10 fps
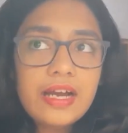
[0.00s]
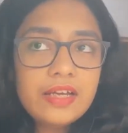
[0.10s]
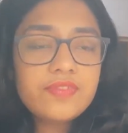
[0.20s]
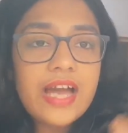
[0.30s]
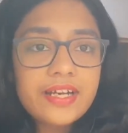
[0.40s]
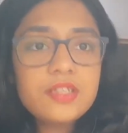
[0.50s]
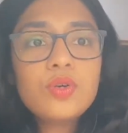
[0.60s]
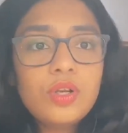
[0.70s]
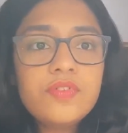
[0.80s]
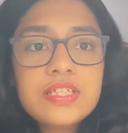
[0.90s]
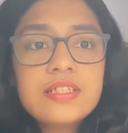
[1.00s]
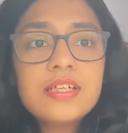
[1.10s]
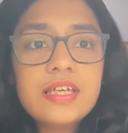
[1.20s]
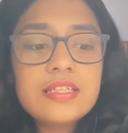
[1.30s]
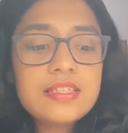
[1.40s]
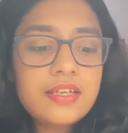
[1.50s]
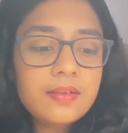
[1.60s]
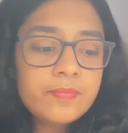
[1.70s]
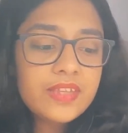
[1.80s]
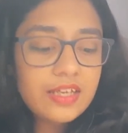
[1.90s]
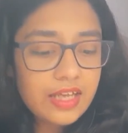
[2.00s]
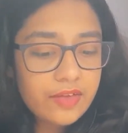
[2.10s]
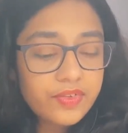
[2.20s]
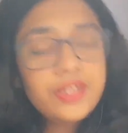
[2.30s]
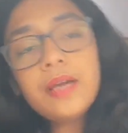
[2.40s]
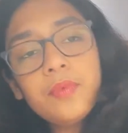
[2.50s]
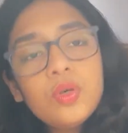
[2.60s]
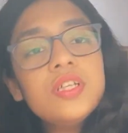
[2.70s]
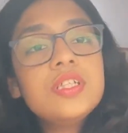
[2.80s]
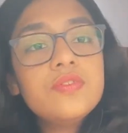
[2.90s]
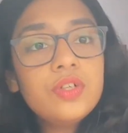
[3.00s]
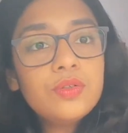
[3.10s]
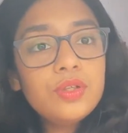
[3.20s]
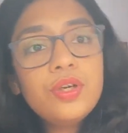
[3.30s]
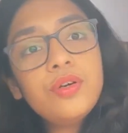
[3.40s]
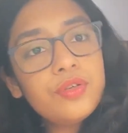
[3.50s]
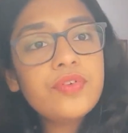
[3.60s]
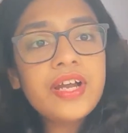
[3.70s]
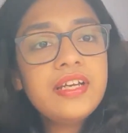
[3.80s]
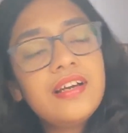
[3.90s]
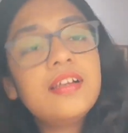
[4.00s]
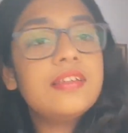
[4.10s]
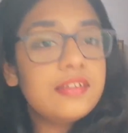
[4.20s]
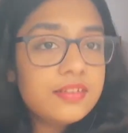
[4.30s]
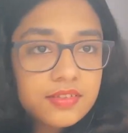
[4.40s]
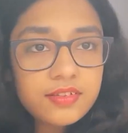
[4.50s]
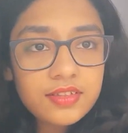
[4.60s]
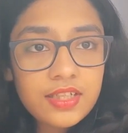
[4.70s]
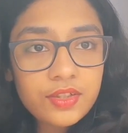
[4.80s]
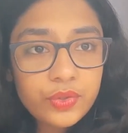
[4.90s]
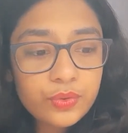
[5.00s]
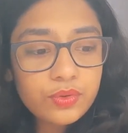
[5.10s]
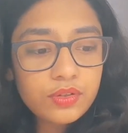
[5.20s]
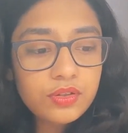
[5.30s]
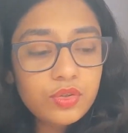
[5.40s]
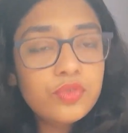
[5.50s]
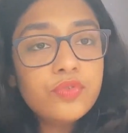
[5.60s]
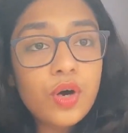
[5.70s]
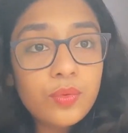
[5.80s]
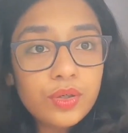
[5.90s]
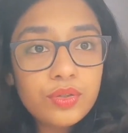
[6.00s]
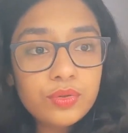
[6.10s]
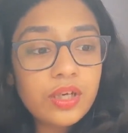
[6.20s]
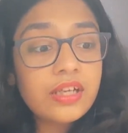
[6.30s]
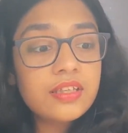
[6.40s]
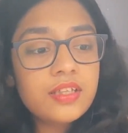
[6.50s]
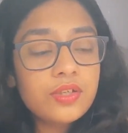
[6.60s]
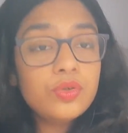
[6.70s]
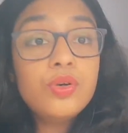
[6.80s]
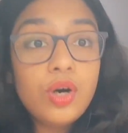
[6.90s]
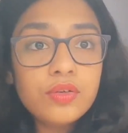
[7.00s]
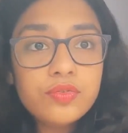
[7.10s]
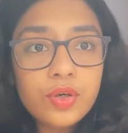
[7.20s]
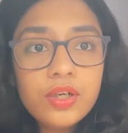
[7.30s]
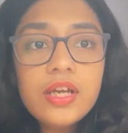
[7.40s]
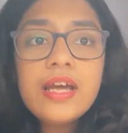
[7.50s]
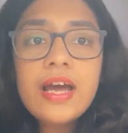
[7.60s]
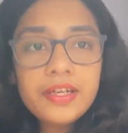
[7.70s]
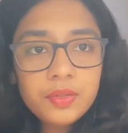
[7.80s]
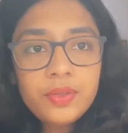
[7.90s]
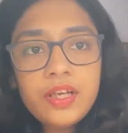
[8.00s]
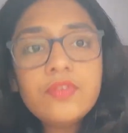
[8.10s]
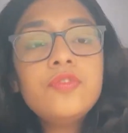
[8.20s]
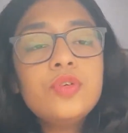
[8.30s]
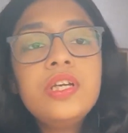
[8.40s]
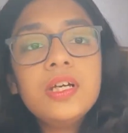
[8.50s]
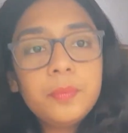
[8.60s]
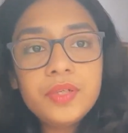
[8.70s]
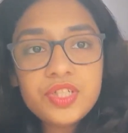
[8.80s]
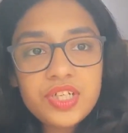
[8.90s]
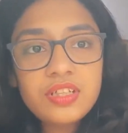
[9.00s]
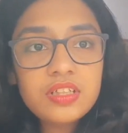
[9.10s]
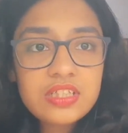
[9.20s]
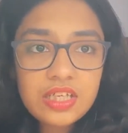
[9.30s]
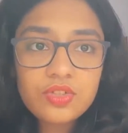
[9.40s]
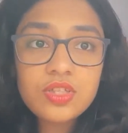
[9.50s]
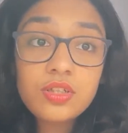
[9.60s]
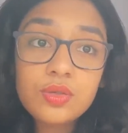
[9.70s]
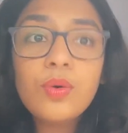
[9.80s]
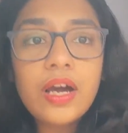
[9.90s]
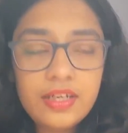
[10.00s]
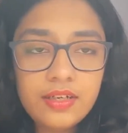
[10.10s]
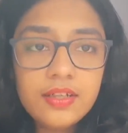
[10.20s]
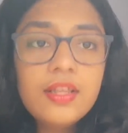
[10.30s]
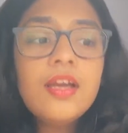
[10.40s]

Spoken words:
if that is always the case, then every time you achieve a goal, you're going to find another thing to look forward to, another thing to long for, and you will never fully appreciate the stage that you are in.